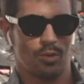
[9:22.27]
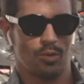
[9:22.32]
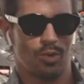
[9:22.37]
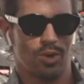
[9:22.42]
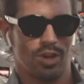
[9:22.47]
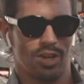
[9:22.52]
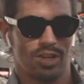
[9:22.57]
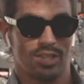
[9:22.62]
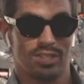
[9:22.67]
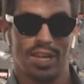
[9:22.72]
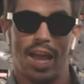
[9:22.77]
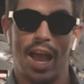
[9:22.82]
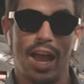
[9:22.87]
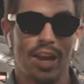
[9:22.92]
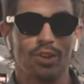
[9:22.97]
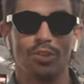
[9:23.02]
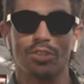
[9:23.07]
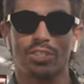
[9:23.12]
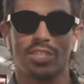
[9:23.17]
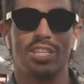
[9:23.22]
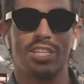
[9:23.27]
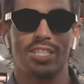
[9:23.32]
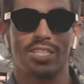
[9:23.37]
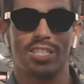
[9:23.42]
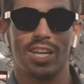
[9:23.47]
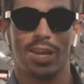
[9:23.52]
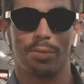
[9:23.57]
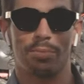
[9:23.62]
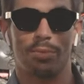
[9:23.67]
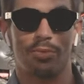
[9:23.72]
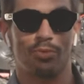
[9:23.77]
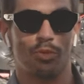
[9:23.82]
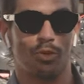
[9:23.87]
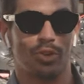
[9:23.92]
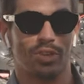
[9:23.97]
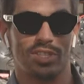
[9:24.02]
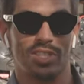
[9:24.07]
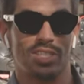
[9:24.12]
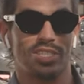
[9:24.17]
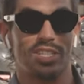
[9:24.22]
I want. Because I knew TJ
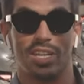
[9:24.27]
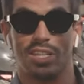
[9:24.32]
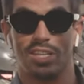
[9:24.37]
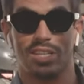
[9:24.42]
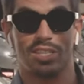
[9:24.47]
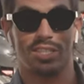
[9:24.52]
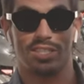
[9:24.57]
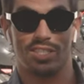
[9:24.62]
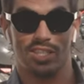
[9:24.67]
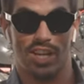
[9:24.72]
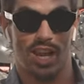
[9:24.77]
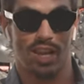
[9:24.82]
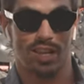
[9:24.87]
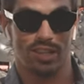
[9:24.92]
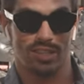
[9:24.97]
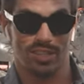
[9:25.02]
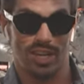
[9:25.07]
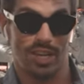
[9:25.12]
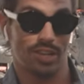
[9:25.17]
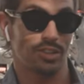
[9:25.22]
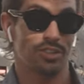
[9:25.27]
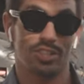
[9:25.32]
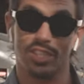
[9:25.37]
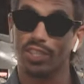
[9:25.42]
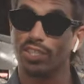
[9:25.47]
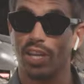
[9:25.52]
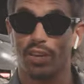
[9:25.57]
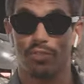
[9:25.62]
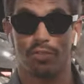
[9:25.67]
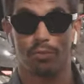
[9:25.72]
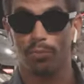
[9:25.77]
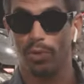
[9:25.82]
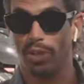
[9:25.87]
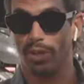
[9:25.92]
before TJ did the challenge. I knew TJ from